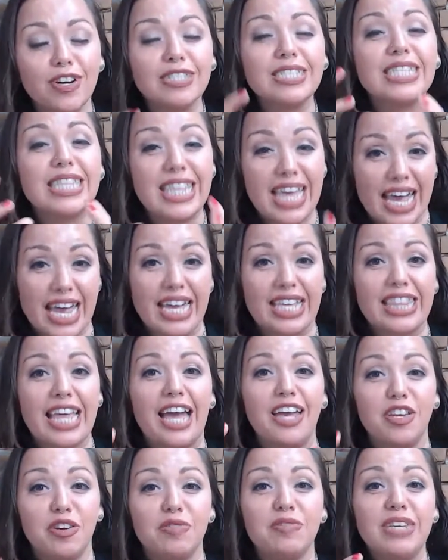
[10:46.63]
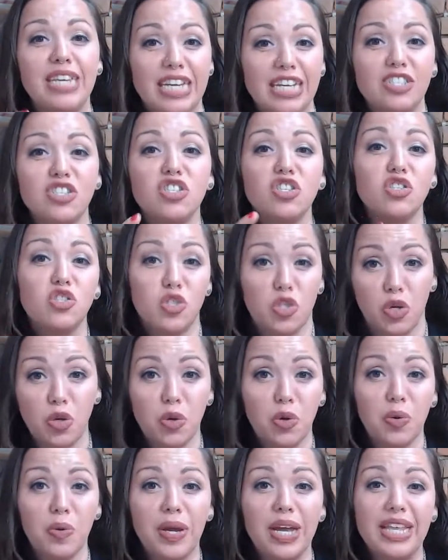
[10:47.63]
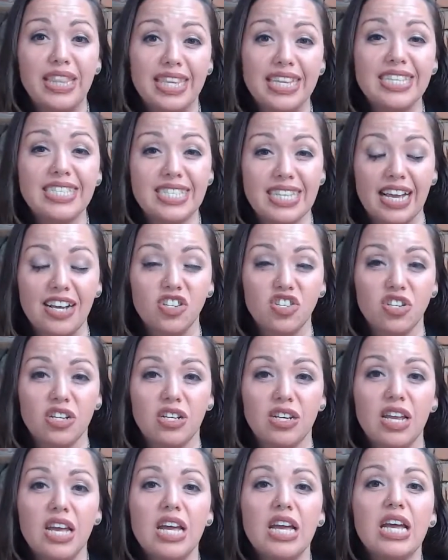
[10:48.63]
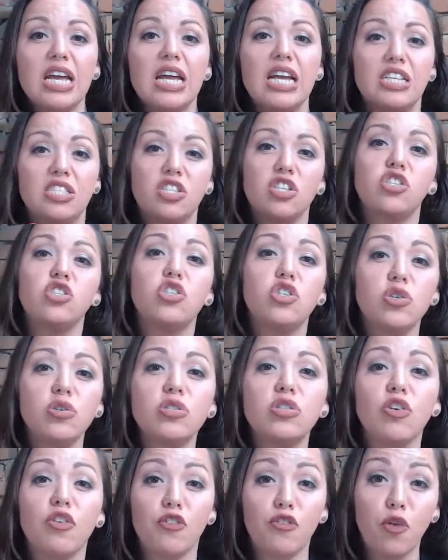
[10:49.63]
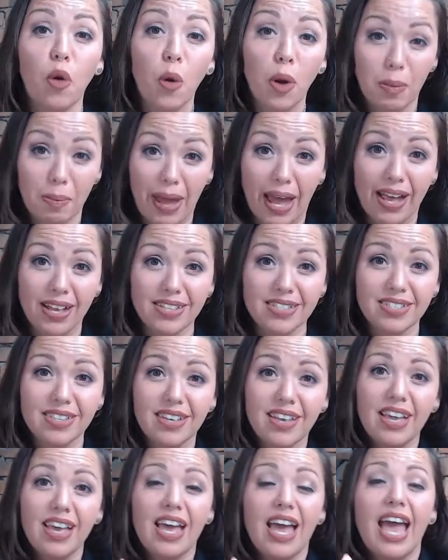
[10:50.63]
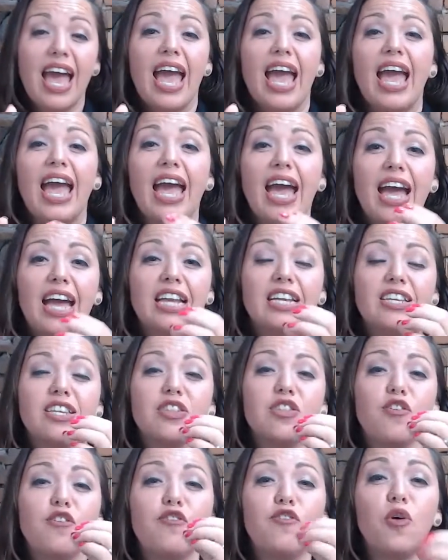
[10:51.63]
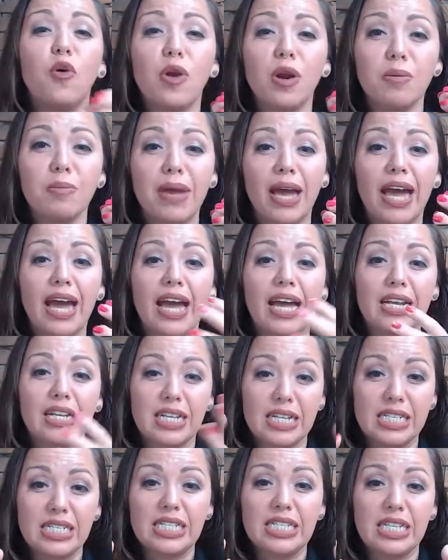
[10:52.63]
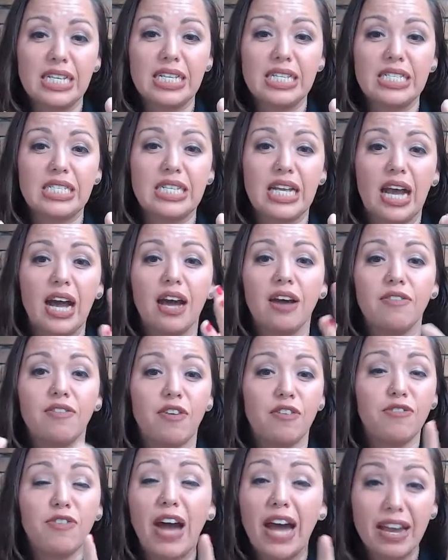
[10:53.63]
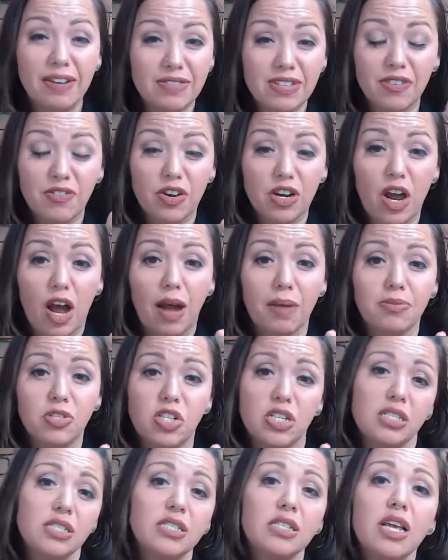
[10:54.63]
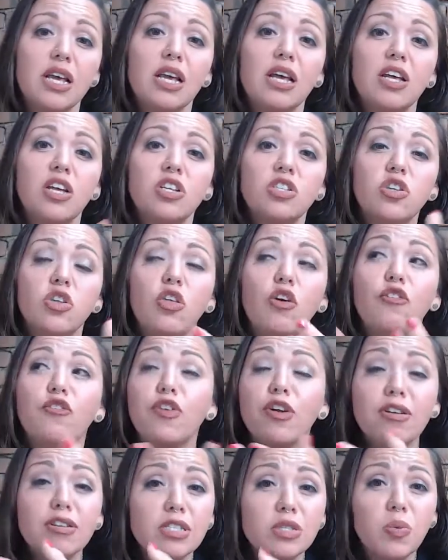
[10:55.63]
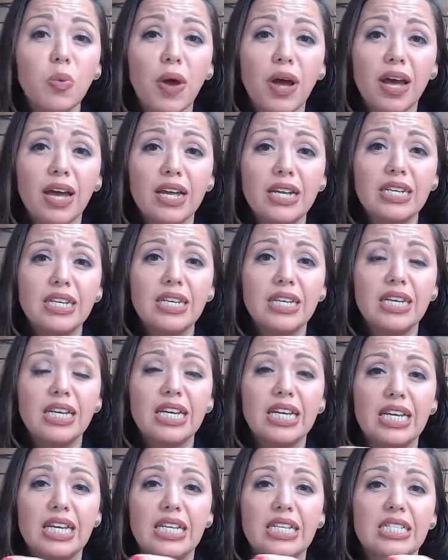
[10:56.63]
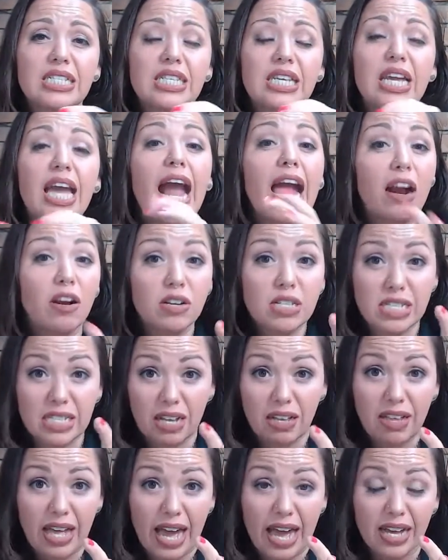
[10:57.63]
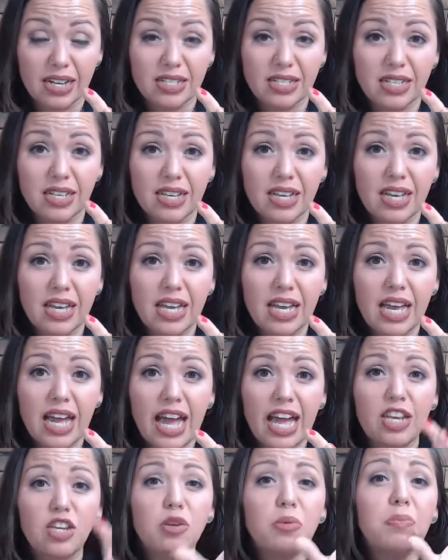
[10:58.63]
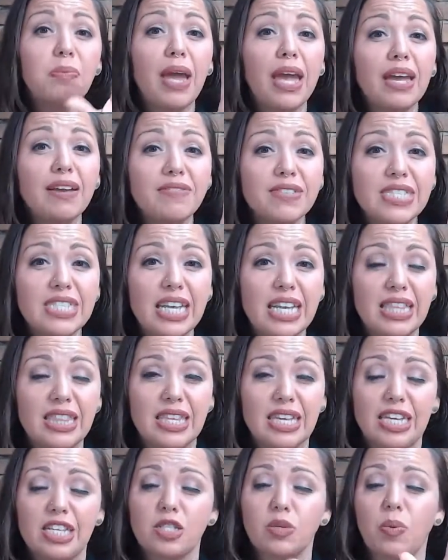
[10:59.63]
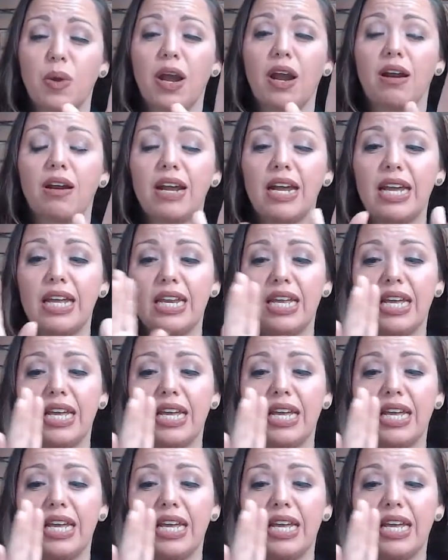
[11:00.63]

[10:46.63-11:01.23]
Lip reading: thing that you need to do in this section is to choose your format. And the format consists of 5 different options. So the first one is the carousel ad. And you may have seen these where it